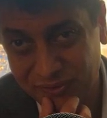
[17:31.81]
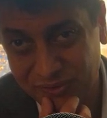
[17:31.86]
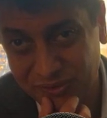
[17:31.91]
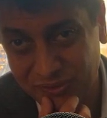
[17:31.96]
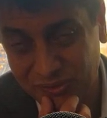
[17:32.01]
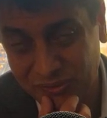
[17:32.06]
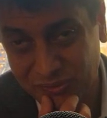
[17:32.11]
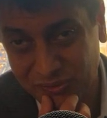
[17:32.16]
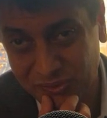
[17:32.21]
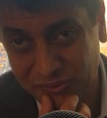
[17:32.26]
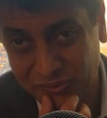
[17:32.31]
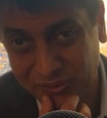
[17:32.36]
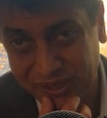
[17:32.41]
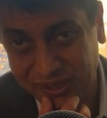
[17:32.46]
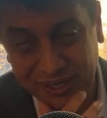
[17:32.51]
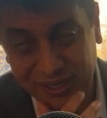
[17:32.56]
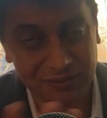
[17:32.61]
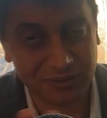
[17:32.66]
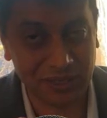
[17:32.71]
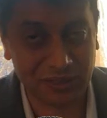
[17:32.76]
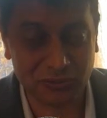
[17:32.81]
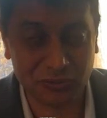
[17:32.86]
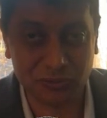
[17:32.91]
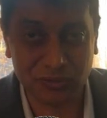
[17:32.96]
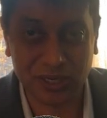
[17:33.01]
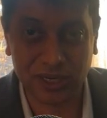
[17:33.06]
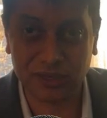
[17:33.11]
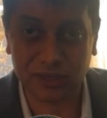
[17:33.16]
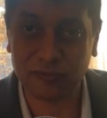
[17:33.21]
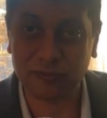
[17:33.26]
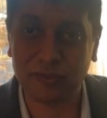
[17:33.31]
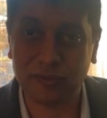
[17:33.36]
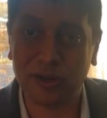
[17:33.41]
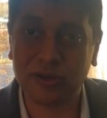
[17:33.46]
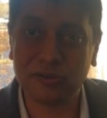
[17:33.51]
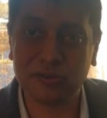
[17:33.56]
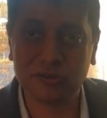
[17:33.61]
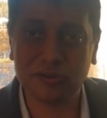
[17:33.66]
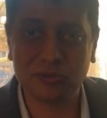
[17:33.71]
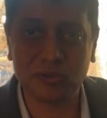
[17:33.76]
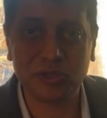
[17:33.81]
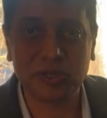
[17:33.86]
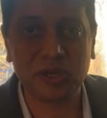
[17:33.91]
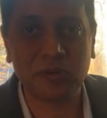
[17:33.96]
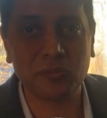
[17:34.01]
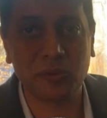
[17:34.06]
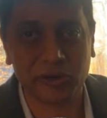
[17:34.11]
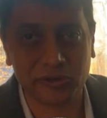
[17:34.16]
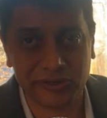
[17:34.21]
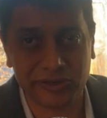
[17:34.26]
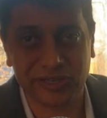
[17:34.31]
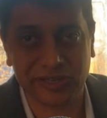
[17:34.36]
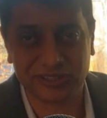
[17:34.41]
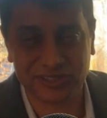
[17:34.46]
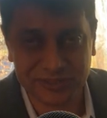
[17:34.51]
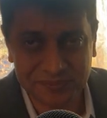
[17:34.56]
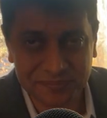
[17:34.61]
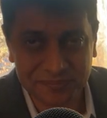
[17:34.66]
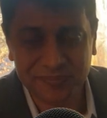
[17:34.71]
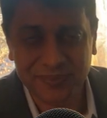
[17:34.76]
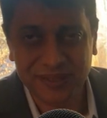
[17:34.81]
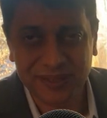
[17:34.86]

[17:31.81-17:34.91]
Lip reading: you can, then do that. If not, do it in moderation.